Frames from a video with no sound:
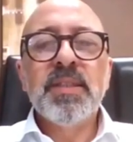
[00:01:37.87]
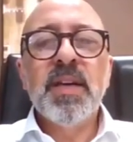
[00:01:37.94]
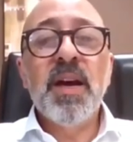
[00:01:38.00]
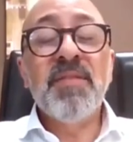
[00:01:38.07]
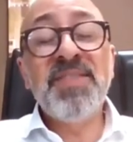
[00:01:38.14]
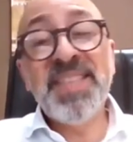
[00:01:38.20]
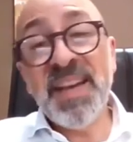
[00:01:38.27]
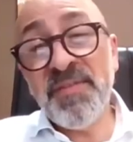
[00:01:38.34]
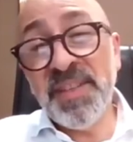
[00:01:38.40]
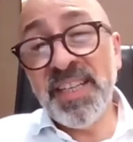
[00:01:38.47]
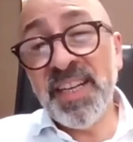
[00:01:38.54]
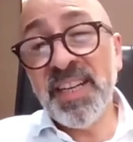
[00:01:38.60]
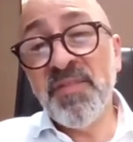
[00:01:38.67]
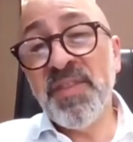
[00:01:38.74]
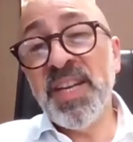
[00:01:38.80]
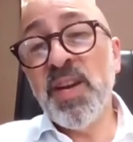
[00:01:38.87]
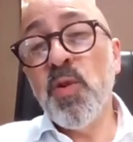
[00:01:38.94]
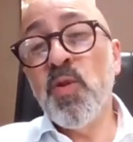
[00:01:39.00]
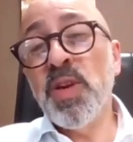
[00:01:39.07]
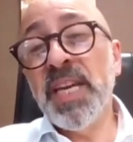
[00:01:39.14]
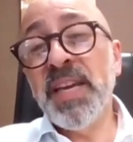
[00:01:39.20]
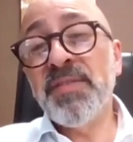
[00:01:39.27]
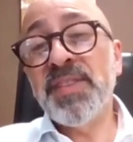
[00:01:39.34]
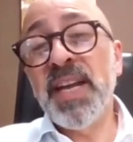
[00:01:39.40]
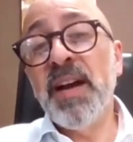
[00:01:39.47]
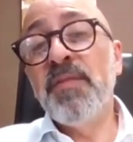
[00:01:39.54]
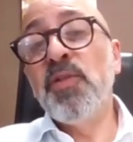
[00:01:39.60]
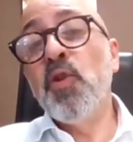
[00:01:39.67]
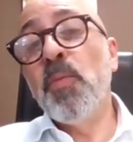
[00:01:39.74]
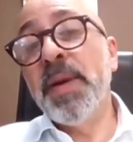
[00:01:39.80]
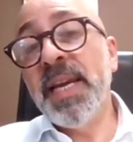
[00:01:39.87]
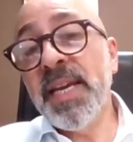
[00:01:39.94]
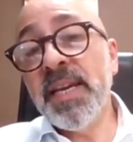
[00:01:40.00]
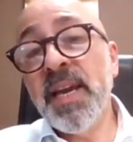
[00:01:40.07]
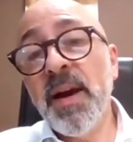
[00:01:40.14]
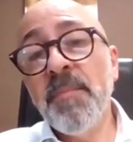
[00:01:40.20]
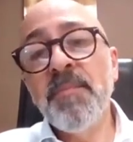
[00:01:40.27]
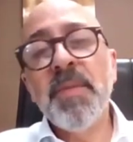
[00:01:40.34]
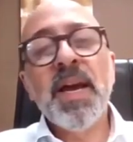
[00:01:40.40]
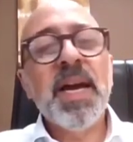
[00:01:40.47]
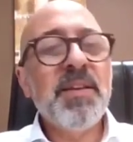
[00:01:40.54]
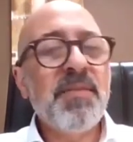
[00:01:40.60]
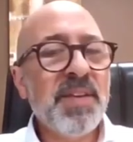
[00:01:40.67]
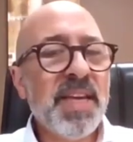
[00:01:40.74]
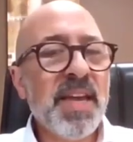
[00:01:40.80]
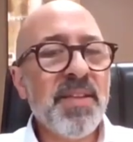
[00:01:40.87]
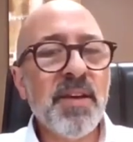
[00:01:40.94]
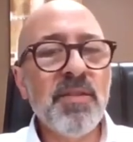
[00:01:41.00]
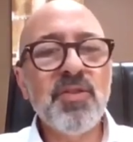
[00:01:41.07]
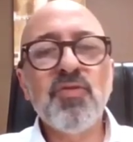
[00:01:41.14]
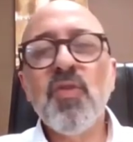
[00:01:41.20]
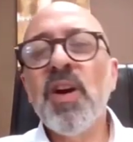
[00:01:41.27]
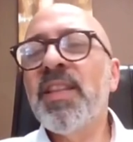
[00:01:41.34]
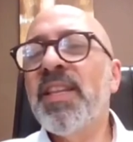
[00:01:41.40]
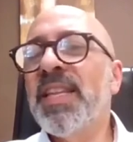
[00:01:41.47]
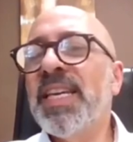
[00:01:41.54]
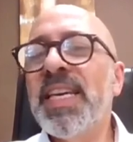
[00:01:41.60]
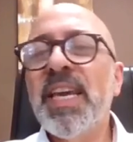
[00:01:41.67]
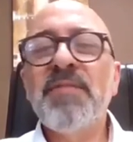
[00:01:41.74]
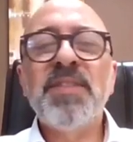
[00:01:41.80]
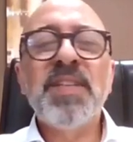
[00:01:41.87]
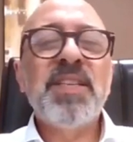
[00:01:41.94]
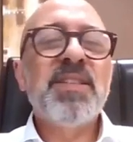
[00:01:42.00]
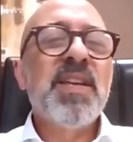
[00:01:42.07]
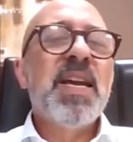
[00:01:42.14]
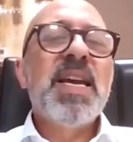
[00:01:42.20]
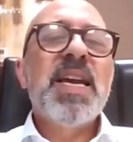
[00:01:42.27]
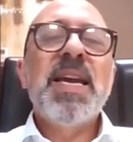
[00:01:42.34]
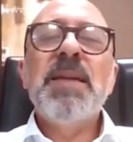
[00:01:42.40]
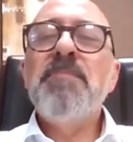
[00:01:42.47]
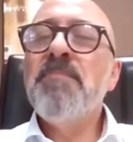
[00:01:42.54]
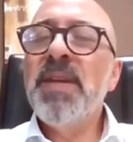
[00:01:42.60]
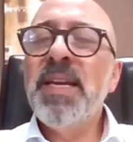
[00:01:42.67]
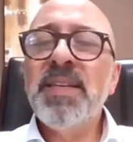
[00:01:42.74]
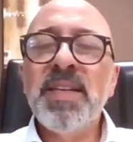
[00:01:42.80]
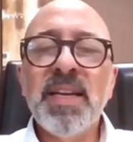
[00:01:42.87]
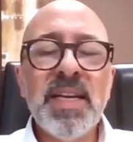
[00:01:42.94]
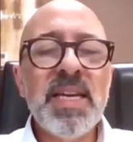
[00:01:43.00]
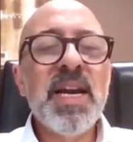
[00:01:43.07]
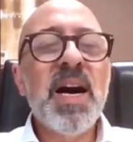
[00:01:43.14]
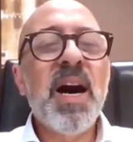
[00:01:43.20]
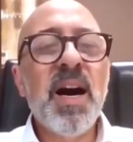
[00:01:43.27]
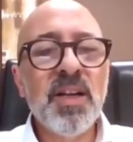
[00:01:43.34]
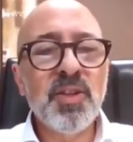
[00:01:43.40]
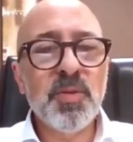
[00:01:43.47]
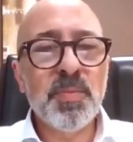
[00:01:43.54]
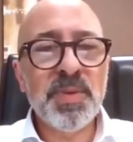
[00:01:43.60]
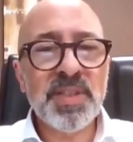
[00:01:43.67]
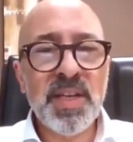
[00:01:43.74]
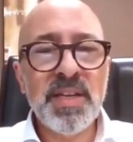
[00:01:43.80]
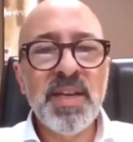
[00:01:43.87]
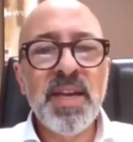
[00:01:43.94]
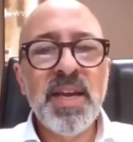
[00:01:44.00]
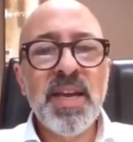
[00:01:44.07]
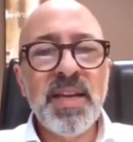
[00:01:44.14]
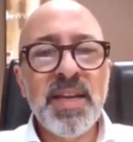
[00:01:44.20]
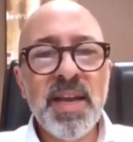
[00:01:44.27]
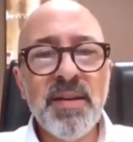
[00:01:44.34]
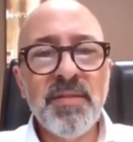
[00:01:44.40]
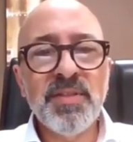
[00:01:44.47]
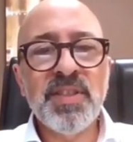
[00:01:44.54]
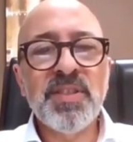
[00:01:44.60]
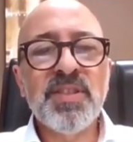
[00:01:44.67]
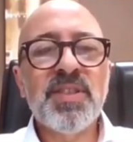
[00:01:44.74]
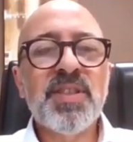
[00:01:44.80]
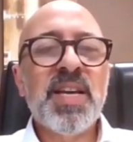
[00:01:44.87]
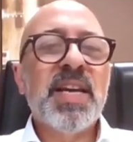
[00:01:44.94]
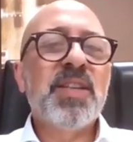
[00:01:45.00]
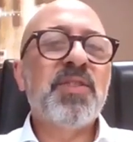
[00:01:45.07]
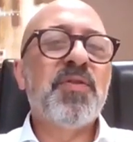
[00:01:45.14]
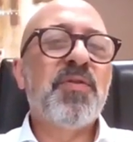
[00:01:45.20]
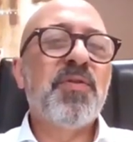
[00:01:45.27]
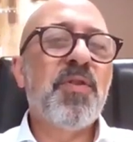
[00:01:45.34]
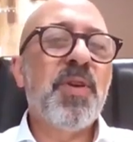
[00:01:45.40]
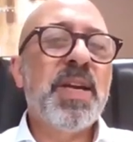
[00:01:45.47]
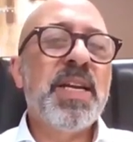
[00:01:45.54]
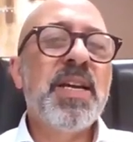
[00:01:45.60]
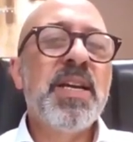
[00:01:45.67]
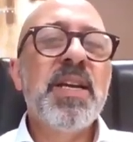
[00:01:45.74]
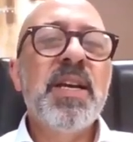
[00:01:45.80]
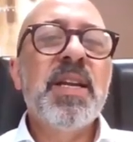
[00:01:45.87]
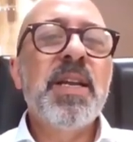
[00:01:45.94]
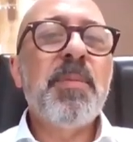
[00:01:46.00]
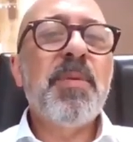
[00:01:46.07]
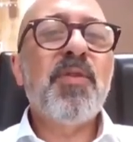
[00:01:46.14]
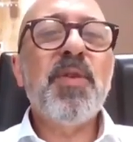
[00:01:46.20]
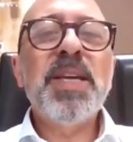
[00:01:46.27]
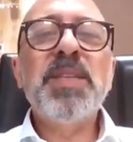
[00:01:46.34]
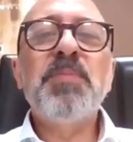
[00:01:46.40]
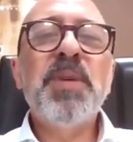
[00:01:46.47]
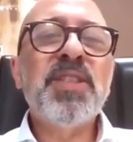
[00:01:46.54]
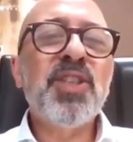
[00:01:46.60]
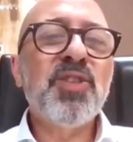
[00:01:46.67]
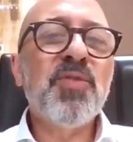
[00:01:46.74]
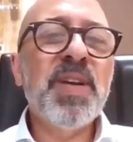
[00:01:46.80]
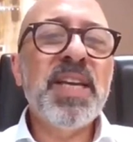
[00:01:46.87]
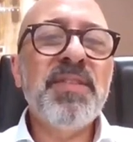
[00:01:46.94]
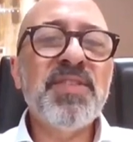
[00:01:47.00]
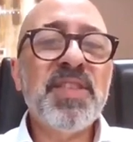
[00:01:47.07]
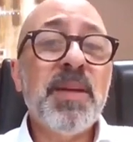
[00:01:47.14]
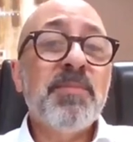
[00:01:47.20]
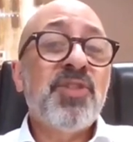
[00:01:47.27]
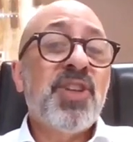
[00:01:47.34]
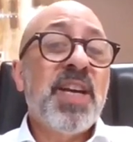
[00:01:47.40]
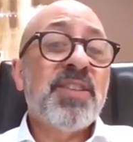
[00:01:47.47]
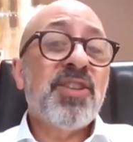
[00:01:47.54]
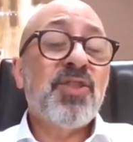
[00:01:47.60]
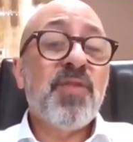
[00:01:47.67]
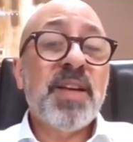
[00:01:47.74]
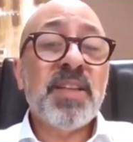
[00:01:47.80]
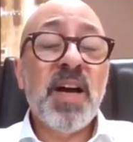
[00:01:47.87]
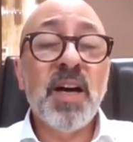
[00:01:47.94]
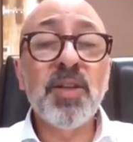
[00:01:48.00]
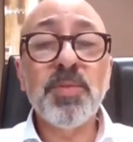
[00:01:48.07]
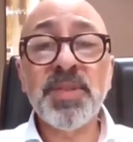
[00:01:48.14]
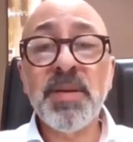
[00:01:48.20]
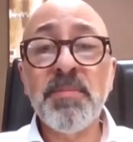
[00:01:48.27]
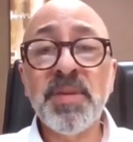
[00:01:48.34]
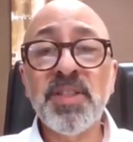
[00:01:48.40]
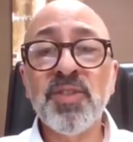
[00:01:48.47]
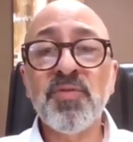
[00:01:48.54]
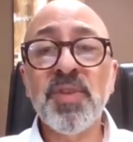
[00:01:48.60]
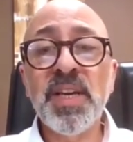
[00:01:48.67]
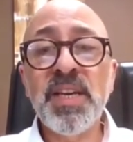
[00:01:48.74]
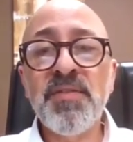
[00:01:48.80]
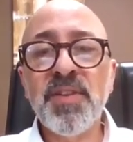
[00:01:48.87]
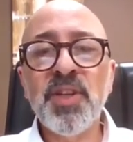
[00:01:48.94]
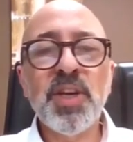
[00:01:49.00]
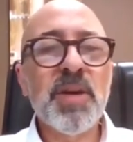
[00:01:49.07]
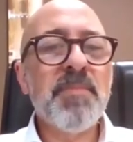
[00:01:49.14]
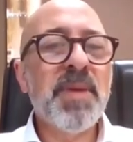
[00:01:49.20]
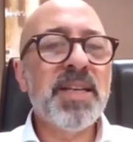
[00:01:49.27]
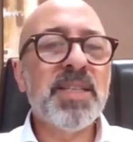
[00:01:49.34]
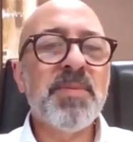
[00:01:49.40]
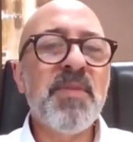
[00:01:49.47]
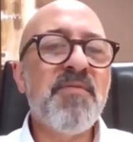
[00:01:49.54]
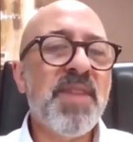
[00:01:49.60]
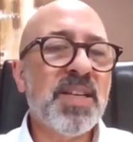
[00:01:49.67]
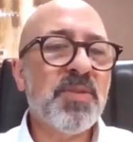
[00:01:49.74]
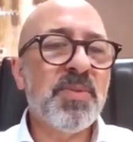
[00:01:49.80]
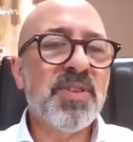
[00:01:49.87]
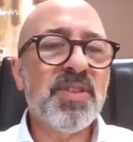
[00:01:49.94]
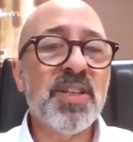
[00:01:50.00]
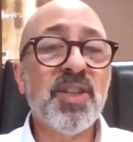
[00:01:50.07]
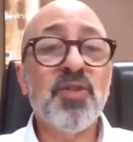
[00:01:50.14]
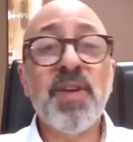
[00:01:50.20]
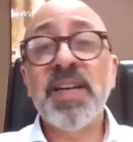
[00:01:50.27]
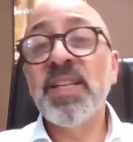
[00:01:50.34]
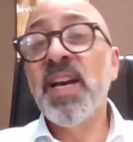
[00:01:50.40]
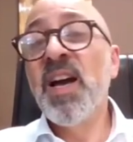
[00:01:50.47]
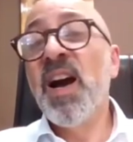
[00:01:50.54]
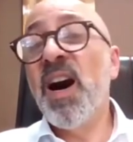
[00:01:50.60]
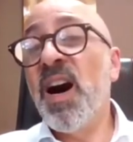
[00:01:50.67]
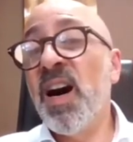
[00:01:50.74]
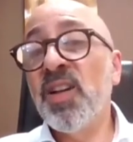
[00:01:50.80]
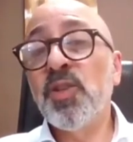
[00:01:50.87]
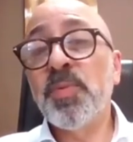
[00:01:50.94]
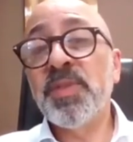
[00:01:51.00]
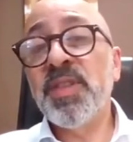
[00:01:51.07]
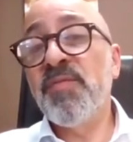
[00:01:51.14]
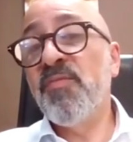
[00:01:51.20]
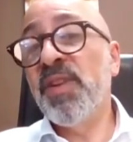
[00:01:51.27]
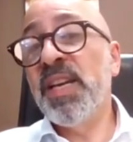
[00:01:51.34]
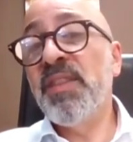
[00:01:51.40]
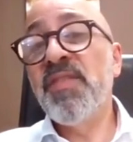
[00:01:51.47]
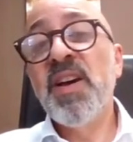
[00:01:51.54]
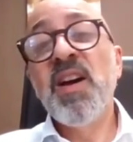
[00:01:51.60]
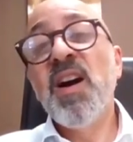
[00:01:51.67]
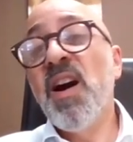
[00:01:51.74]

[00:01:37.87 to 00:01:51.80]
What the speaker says: I've definitely done a video on gifts out of normal income, and if you get those right, then the gift is immediately 100% inheritance tax free. Number three is business relief. Some shares attract 100% business relief, and you can make some investments that attract 100% relief